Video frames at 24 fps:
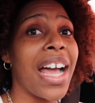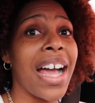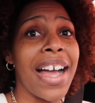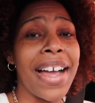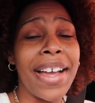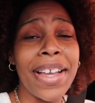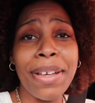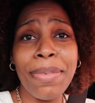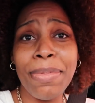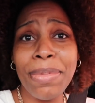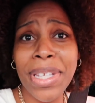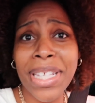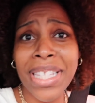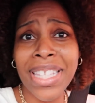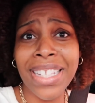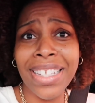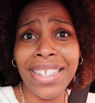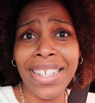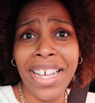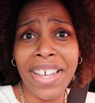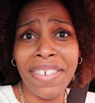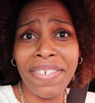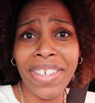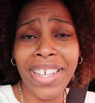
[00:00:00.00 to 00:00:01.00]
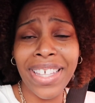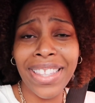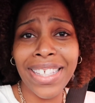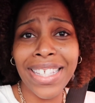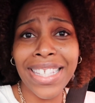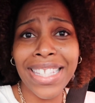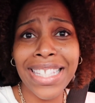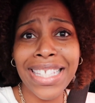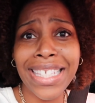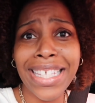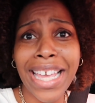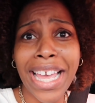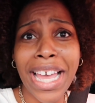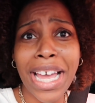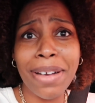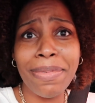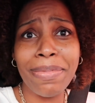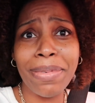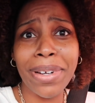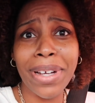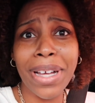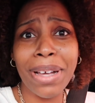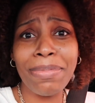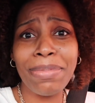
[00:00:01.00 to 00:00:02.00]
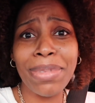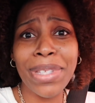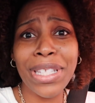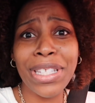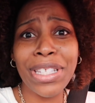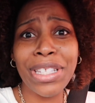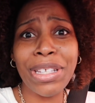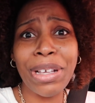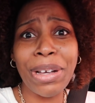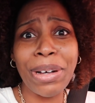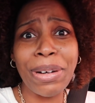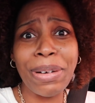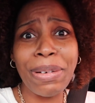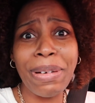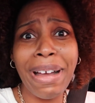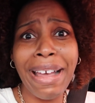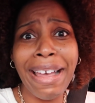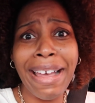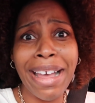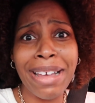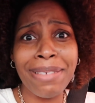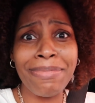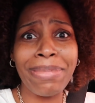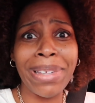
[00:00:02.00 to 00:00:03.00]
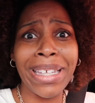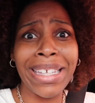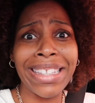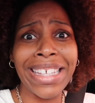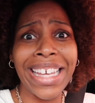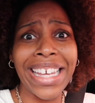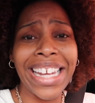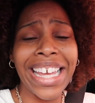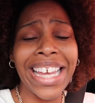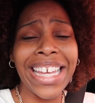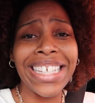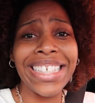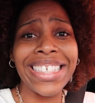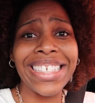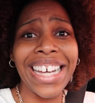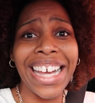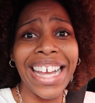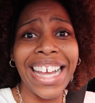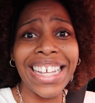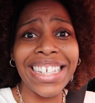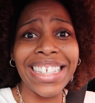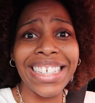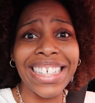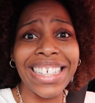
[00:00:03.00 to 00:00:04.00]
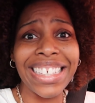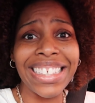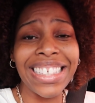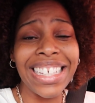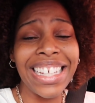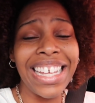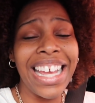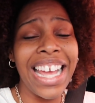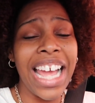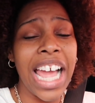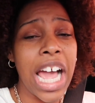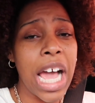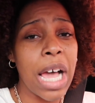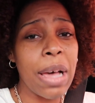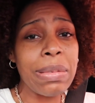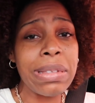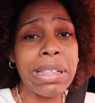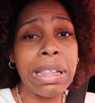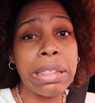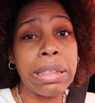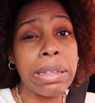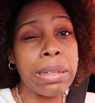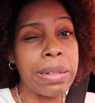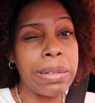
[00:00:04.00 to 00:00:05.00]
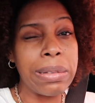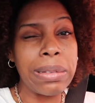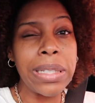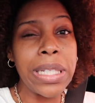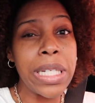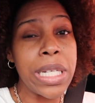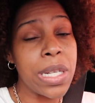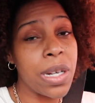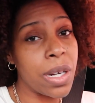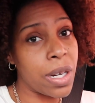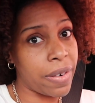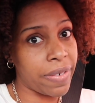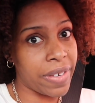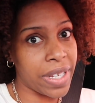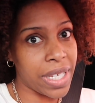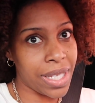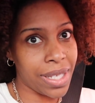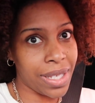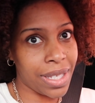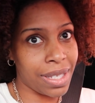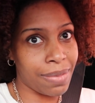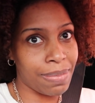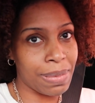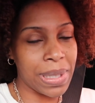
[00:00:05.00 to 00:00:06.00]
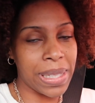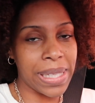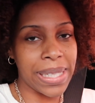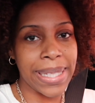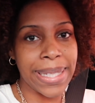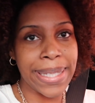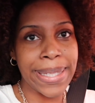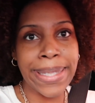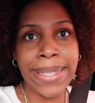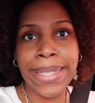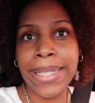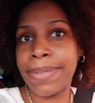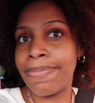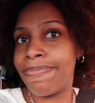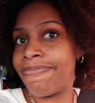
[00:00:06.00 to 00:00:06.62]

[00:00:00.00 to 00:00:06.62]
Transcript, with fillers: I am just loving this camera. I'm so happy that I got it. I was a little nervous because